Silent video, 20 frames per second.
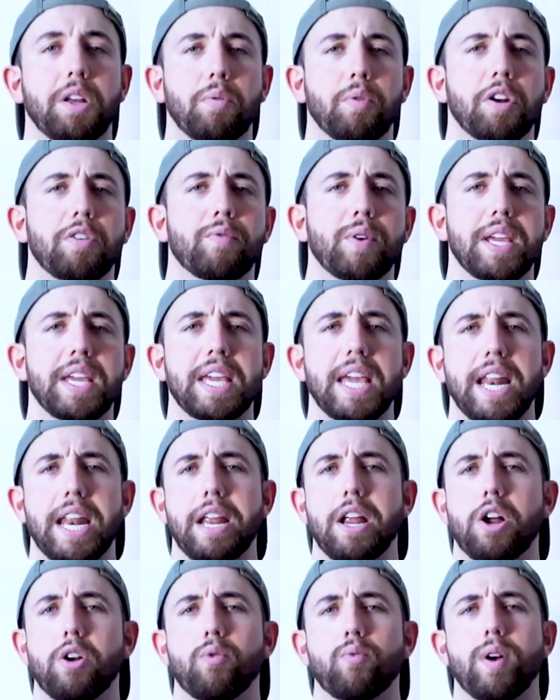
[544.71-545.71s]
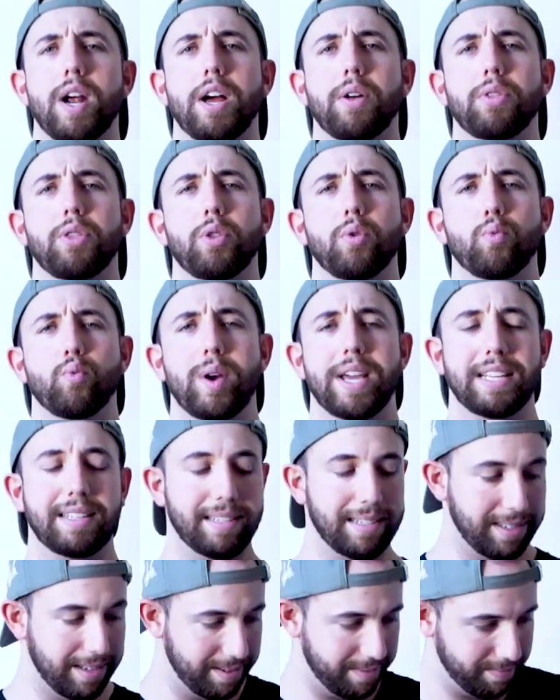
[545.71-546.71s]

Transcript: Wonder if we can get it around the waist.